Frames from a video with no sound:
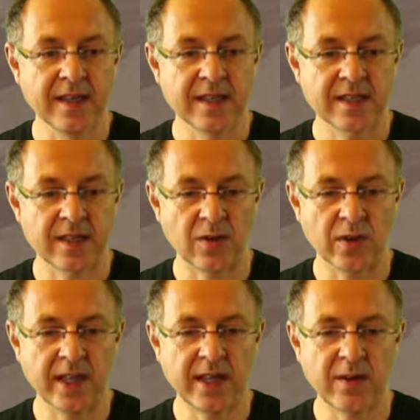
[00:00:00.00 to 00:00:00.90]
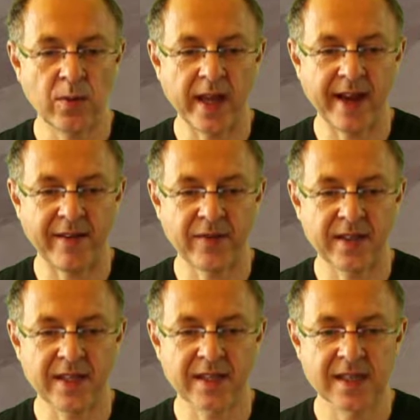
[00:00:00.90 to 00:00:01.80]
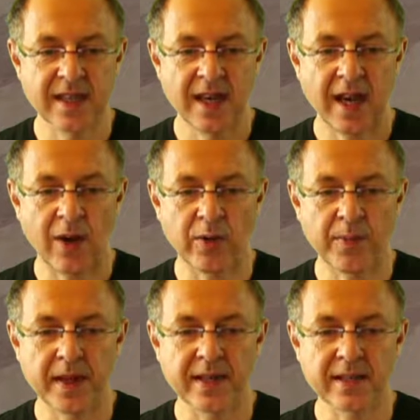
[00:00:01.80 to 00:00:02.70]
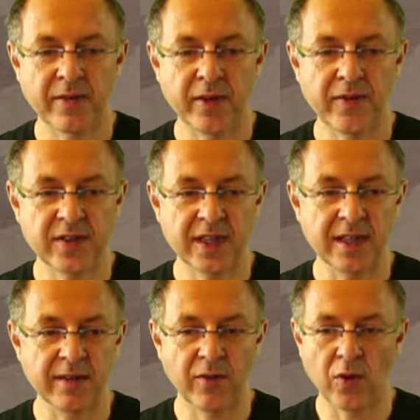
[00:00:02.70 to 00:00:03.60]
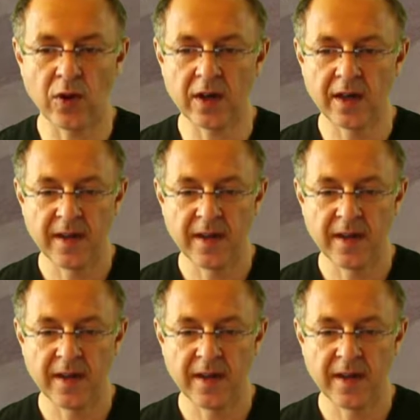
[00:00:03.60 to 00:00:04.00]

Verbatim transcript: So here we have this, our pin is 15 and 4